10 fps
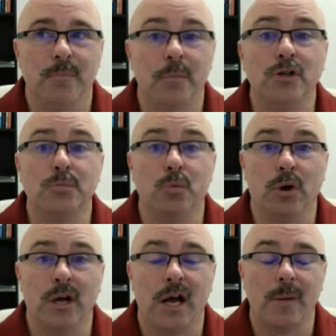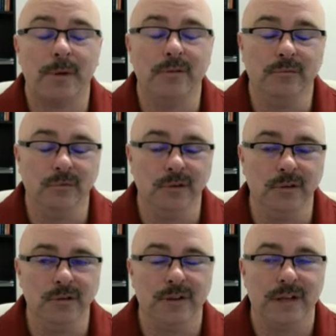much more common
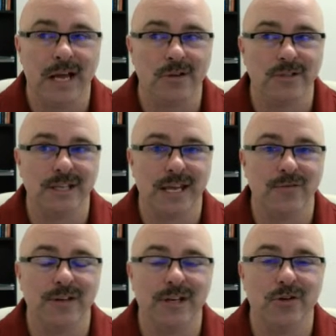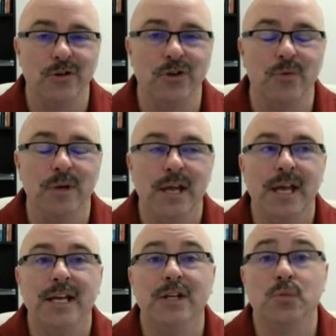than houses caving in on you,
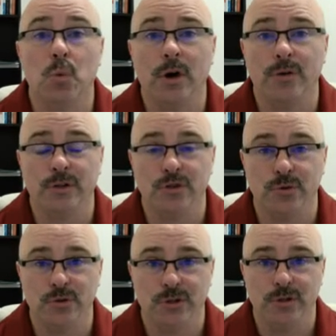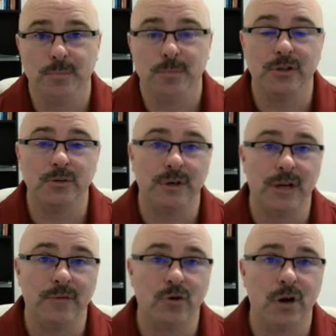is water intrusion. Because when you
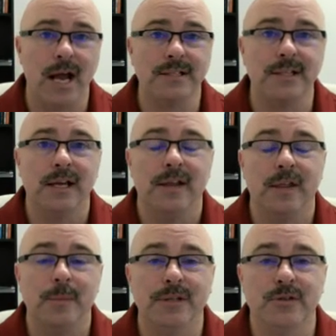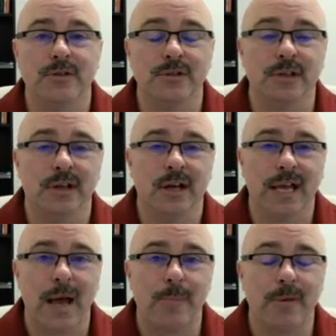have cracks, that means there's a
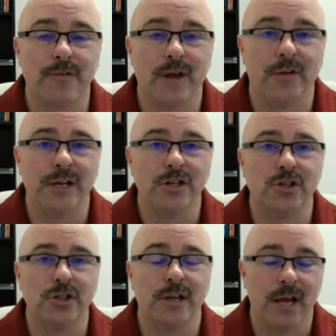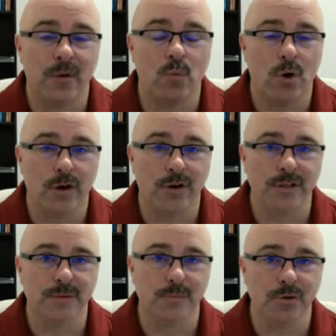gap in the foundation and water
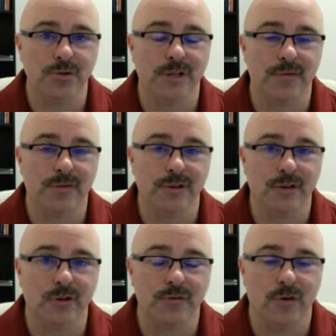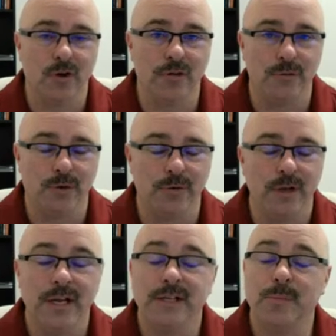is most definitely going to fall through.
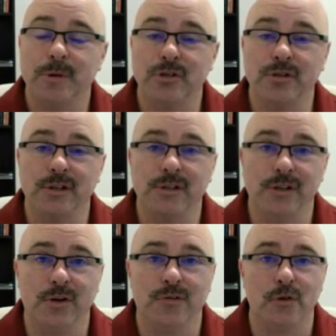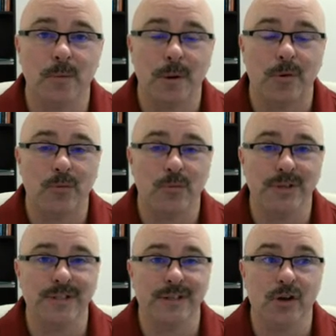Especially, you know, if you remember
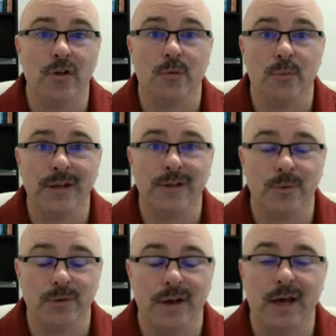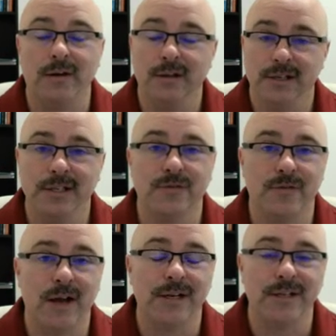recently all the rain that we've had. It's
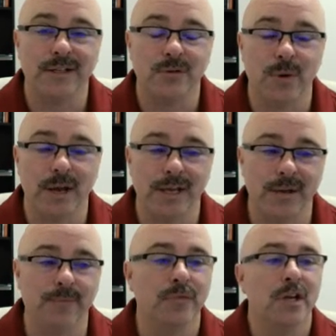finding its way in.